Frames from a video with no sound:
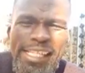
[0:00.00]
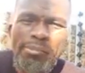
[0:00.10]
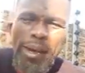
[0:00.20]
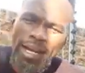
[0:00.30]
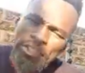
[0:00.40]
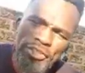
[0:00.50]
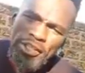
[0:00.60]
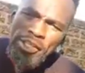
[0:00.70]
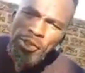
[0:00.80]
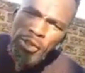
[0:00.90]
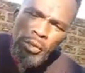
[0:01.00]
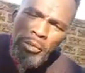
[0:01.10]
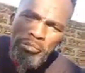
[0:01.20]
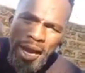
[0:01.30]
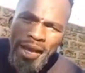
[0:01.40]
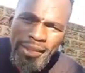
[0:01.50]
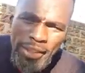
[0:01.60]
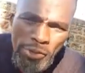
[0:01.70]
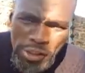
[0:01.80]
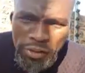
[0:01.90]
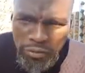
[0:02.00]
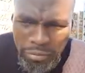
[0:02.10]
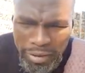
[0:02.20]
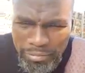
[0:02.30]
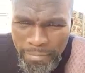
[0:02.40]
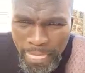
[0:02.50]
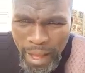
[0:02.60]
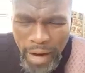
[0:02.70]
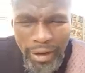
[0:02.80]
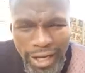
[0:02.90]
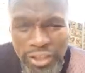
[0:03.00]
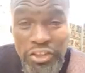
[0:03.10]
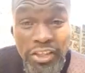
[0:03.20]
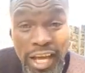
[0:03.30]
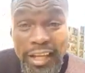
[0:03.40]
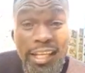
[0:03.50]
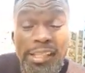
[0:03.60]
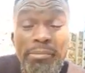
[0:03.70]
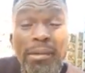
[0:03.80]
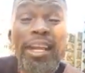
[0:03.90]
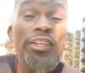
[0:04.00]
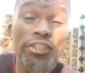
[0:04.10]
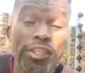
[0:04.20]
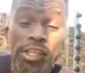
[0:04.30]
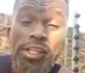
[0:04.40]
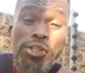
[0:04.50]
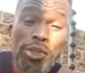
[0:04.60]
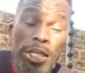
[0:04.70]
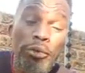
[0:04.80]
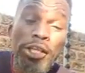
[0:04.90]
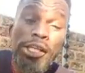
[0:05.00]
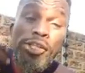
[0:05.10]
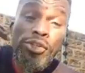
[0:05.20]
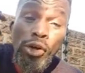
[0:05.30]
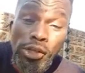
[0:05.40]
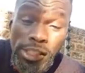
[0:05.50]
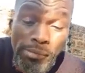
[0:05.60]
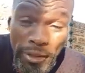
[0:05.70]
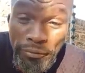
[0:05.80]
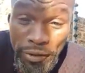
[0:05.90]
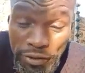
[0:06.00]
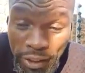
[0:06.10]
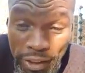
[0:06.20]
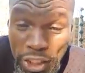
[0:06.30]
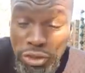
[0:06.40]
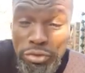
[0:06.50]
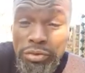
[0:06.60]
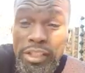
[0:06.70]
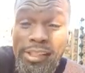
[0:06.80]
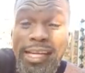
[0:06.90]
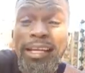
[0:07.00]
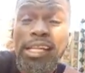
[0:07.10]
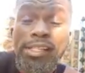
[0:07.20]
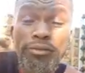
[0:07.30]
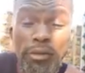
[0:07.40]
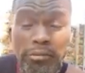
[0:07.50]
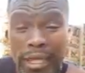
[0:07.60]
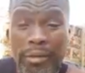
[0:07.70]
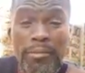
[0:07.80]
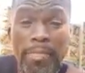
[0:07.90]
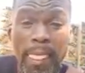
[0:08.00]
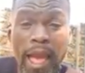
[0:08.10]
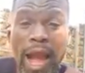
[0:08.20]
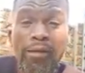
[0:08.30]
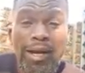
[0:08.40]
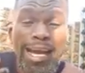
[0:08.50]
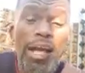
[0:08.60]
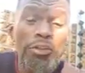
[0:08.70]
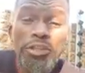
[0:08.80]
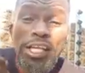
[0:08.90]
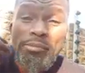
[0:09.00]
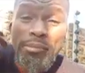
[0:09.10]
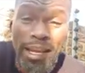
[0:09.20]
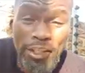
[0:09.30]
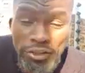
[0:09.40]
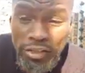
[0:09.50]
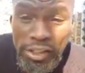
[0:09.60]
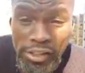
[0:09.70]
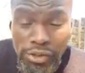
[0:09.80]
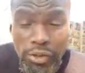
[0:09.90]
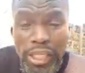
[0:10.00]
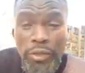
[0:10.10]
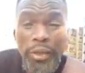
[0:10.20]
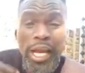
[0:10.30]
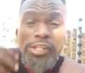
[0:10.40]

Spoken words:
managed so that we buy the resources from them. Our engineering is managed so that we resource manufacturing issues and standards from them. Our culture is managed so that we